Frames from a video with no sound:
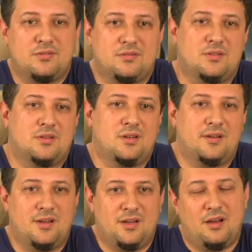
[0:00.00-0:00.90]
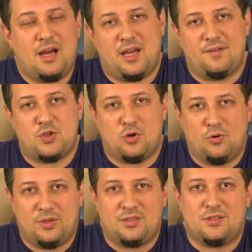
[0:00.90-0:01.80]
I have
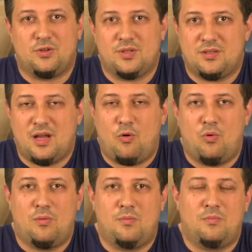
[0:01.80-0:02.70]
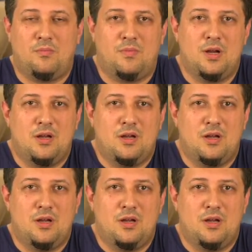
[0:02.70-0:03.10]
shown it on